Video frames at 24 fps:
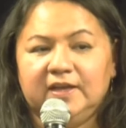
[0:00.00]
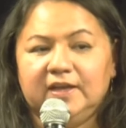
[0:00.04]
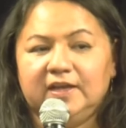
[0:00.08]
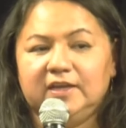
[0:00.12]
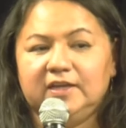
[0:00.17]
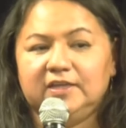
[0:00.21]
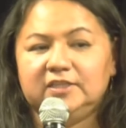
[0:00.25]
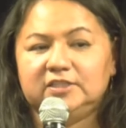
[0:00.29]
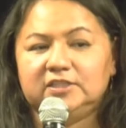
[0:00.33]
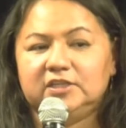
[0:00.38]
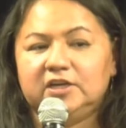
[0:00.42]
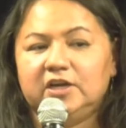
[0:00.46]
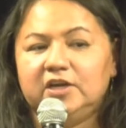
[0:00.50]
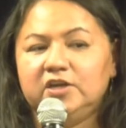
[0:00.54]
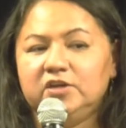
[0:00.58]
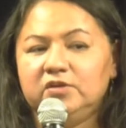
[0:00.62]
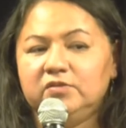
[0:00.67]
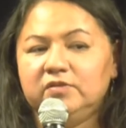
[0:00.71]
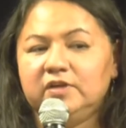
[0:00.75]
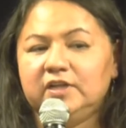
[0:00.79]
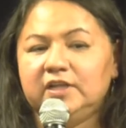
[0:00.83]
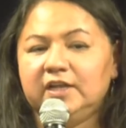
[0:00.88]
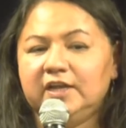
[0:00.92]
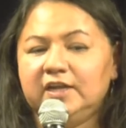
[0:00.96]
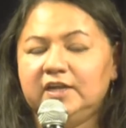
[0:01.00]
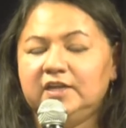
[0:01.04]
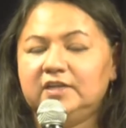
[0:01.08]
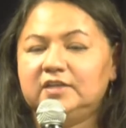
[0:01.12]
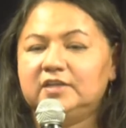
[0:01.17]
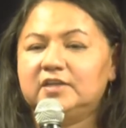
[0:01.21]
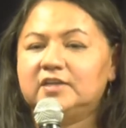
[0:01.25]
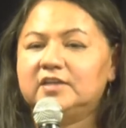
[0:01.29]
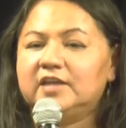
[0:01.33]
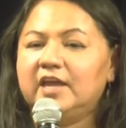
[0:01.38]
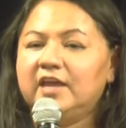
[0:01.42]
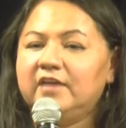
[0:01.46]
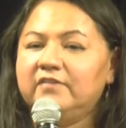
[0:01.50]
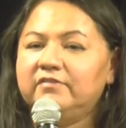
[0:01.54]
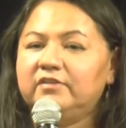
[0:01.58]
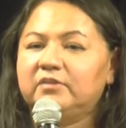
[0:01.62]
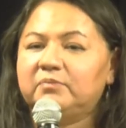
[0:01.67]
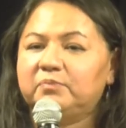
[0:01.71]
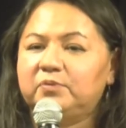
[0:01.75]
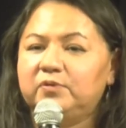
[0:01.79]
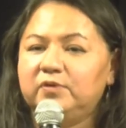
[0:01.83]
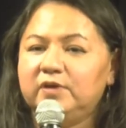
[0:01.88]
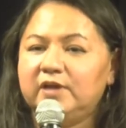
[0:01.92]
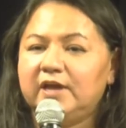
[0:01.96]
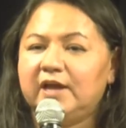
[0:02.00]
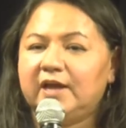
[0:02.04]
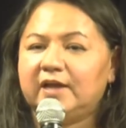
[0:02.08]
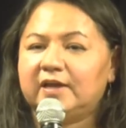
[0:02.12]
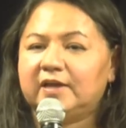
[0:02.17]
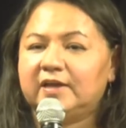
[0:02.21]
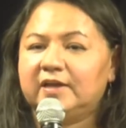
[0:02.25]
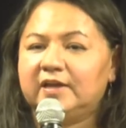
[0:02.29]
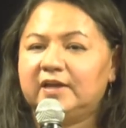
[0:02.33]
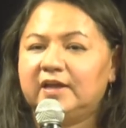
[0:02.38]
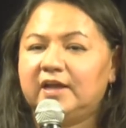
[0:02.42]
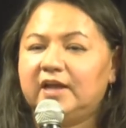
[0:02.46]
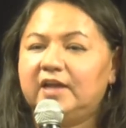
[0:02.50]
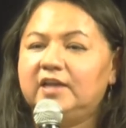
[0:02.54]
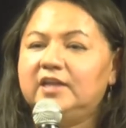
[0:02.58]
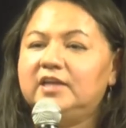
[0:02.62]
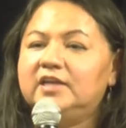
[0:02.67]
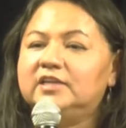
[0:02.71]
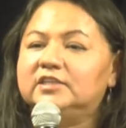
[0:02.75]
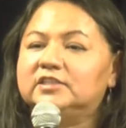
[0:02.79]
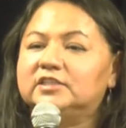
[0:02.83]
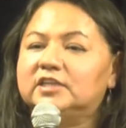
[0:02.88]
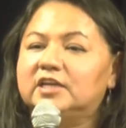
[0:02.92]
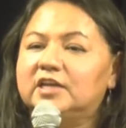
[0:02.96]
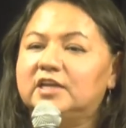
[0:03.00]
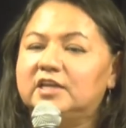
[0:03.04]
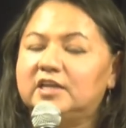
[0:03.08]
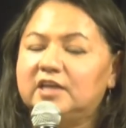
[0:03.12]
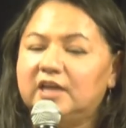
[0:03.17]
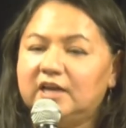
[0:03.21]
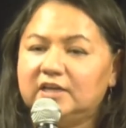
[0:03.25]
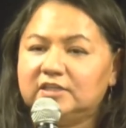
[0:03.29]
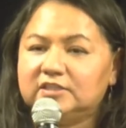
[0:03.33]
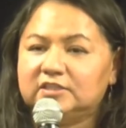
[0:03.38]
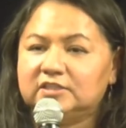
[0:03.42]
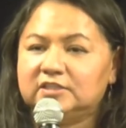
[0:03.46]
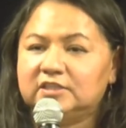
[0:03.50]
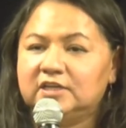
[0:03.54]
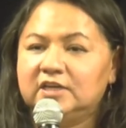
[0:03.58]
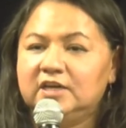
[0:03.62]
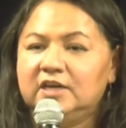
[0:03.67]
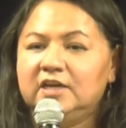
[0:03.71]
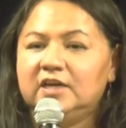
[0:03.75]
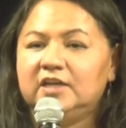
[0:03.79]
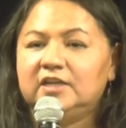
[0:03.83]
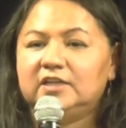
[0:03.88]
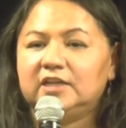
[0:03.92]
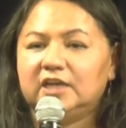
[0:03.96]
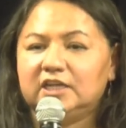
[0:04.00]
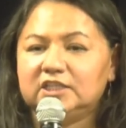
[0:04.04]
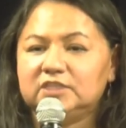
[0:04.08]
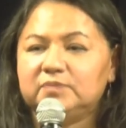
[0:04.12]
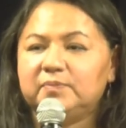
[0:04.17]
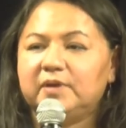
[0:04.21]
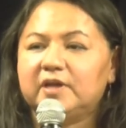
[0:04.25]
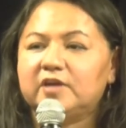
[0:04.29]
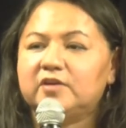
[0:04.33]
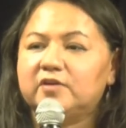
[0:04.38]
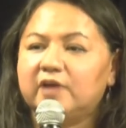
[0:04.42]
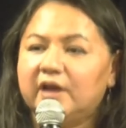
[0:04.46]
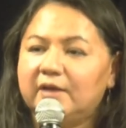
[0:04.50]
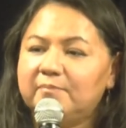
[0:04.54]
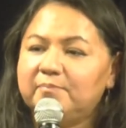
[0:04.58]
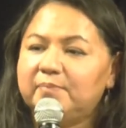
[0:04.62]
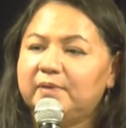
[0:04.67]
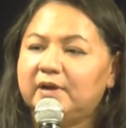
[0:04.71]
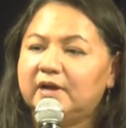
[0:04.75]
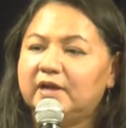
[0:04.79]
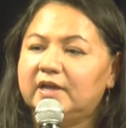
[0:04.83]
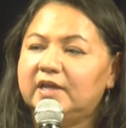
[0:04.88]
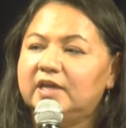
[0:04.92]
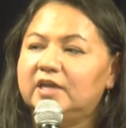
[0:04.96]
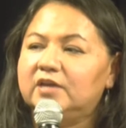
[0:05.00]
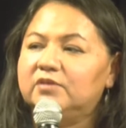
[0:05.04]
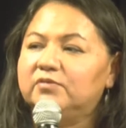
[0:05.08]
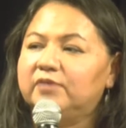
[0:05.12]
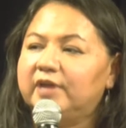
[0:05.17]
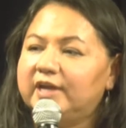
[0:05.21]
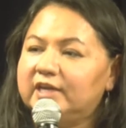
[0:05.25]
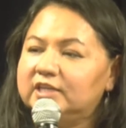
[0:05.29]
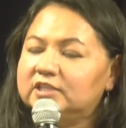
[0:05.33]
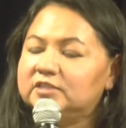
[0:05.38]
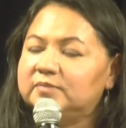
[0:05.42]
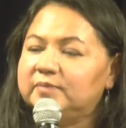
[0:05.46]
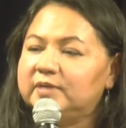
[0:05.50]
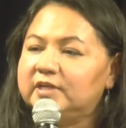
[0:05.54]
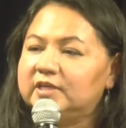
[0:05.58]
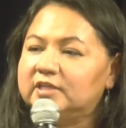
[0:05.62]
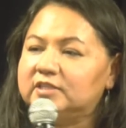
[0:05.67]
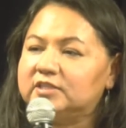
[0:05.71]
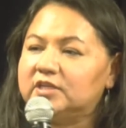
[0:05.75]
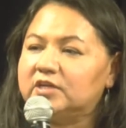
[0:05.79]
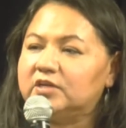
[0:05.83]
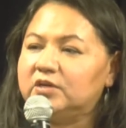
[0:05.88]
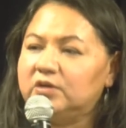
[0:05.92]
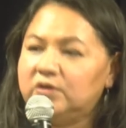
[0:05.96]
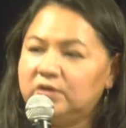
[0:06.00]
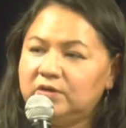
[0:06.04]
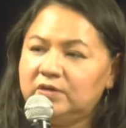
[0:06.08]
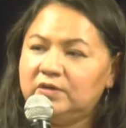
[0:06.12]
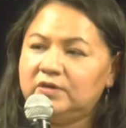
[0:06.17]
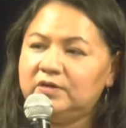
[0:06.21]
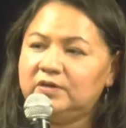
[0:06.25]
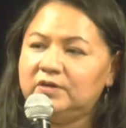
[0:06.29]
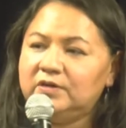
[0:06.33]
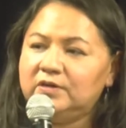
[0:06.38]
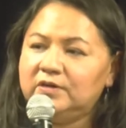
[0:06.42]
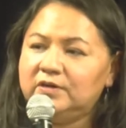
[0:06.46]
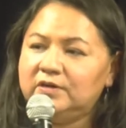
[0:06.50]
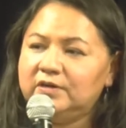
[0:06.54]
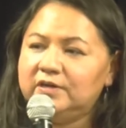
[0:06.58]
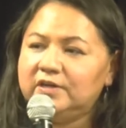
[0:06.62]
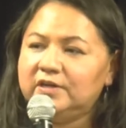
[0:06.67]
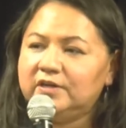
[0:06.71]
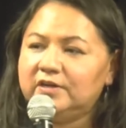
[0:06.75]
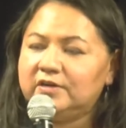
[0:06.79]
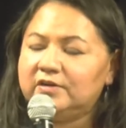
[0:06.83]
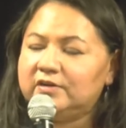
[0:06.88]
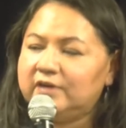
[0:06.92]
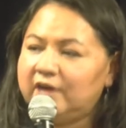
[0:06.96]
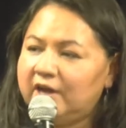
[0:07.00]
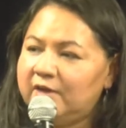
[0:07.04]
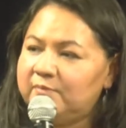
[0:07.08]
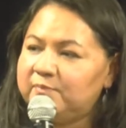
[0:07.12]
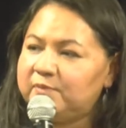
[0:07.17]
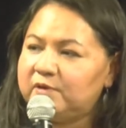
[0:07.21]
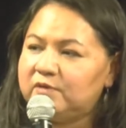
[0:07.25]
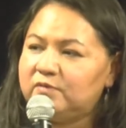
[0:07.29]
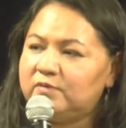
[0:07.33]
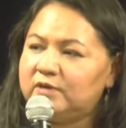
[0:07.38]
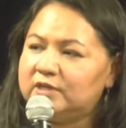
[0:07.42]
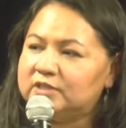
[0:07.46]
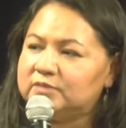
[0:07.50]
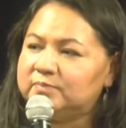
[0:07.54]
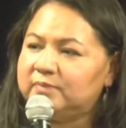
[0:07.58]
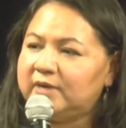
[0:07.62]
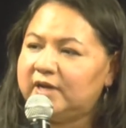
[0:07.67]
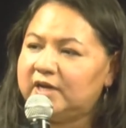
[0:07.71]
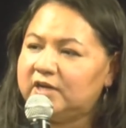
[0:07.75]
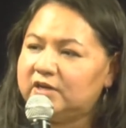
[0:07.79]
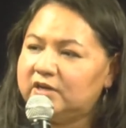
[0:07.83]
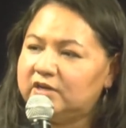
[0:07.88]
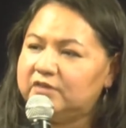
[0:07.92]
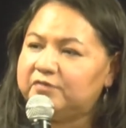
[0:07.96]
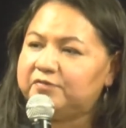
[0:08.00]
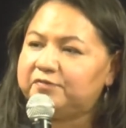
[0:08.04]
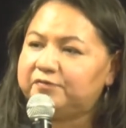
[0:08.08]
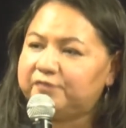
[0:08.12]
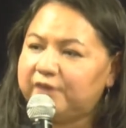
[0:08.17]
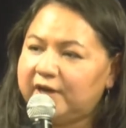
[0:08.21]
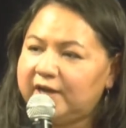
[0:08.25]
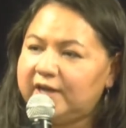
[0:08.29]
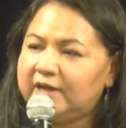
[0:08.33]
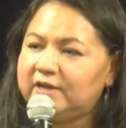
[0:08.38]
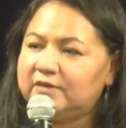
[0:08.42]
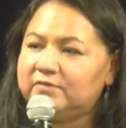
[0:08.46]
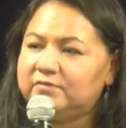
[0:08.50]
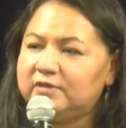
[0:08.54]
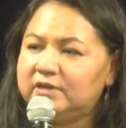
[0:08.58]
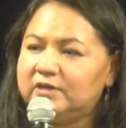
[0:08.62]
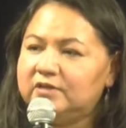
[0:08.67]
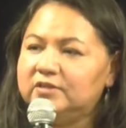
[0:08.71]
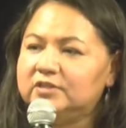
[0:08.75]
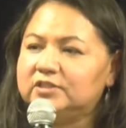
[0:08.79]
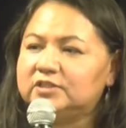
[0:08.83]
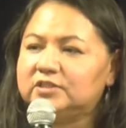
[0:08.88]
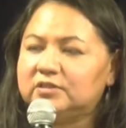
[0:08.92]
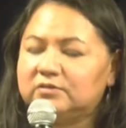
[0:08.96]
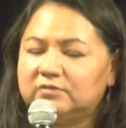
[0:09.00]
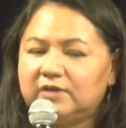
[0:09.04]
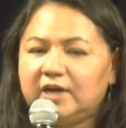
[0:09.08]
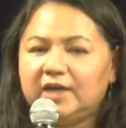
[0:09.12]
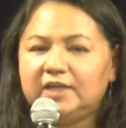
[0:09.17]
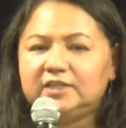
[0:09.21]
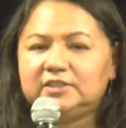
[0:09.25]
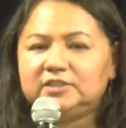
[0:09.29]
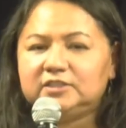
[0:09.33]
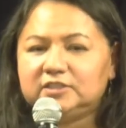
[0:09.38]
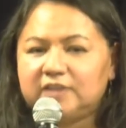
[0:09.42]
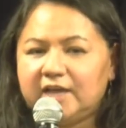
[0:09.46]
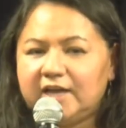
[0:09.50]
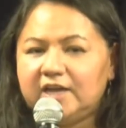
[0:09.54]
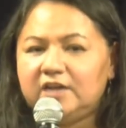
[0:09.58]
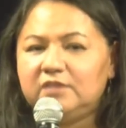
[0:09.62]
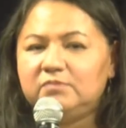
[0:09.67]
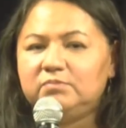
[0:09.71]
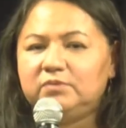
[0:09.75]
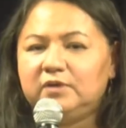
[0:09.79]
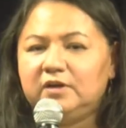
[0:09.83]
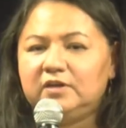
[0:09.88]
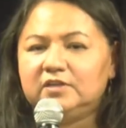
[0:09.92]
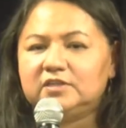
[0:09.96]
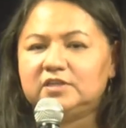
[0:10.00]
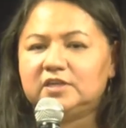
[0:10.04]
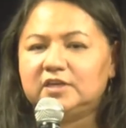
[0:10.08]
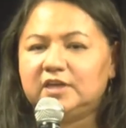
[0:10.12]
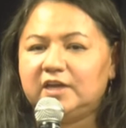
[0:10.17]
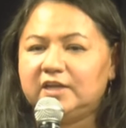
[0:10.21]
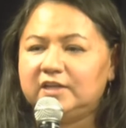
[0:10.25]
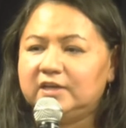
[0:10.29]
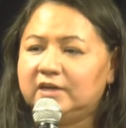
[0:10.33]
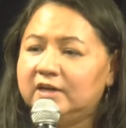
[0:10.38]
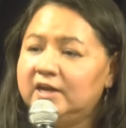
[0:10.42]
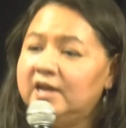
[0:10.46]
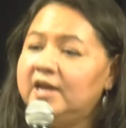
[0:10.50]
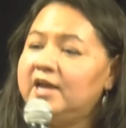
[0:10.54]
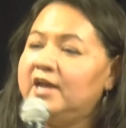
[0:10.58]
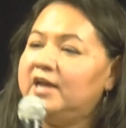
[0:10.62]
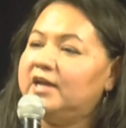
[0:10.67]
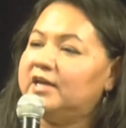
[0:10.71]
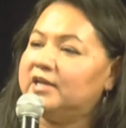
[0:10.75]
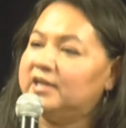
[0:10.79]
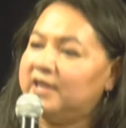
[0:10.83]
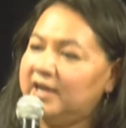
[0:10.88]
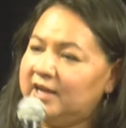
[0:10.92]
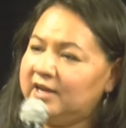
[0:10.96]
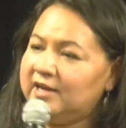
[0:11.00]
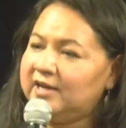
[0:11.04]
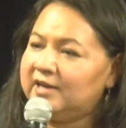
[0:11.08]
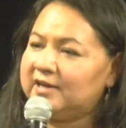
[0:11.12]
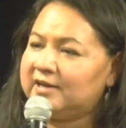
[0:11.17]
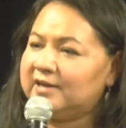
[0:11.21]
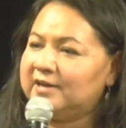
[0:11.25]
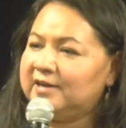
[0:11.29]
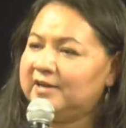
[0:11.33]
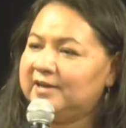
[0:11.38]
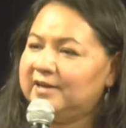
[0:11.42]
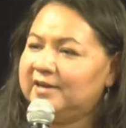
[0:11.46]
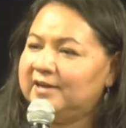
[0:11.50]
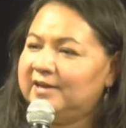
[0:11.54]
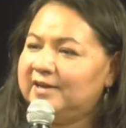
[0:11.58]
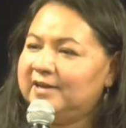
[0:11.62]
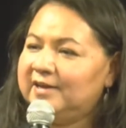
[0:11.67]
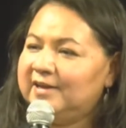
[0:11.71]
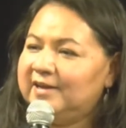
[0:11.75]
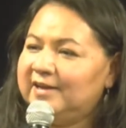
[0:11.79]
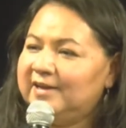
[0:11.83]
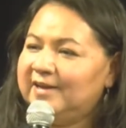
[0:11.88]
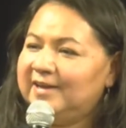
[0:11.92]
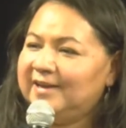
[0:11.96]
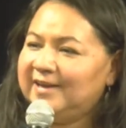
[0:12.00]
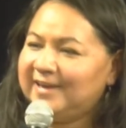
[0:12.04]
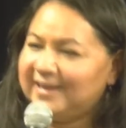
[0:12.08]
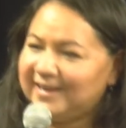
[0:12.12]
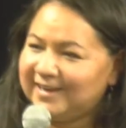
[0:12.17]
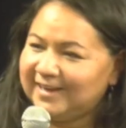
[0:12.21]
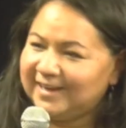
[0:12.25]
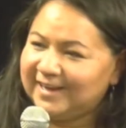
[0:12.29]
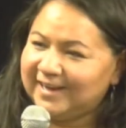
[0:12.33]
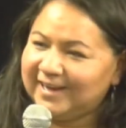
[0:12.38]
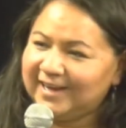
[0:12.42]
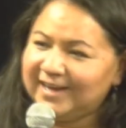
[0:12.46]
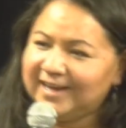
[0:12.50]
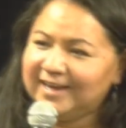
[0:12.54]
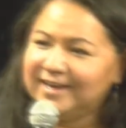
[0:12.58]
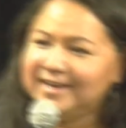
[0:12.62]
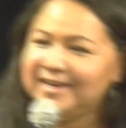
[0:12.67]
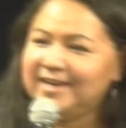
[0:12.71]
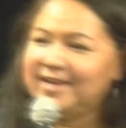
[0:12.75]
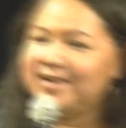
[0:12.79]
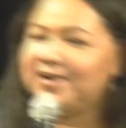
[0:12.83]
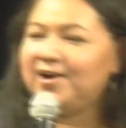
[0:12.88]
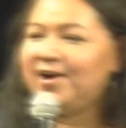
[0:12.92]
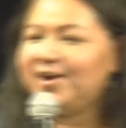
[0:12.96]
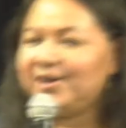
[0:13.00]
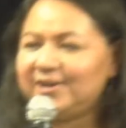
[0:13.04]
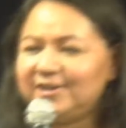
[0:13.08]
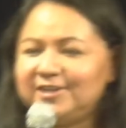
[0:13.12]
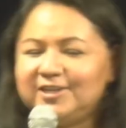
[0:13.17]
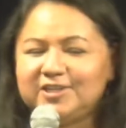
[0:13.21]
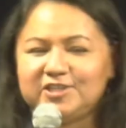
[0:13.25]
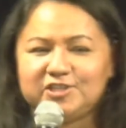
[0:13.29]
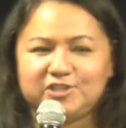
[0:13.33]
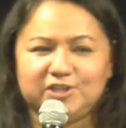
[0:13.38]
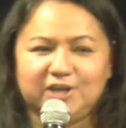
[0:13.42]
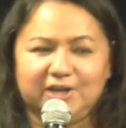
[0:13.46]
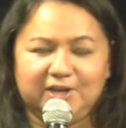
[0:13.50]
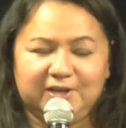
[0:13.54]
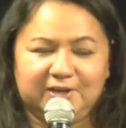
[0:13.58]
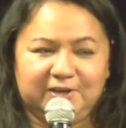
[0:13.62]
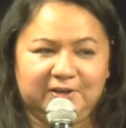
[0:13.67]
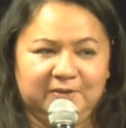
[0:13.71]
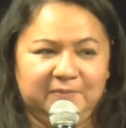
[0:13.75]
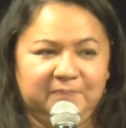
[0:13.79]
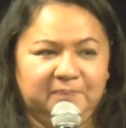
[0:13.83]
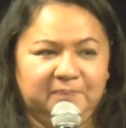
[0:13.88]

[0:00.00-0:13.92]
And he said, are you related to David Pooyak? And he said, yes, that's my grandpa. He raised me. He said, oh, your grandpa was my good friend. We used to ride saddle bronc together. Get it. And he got in a truck.